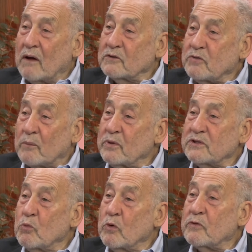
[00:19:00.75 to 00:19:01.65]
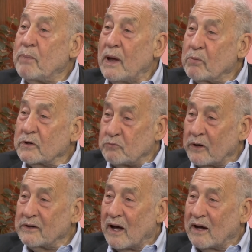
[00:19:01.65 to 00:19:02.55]
Donald Trump isn't worth the paper it's
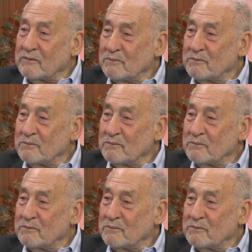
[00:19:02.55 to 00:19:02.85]
written on.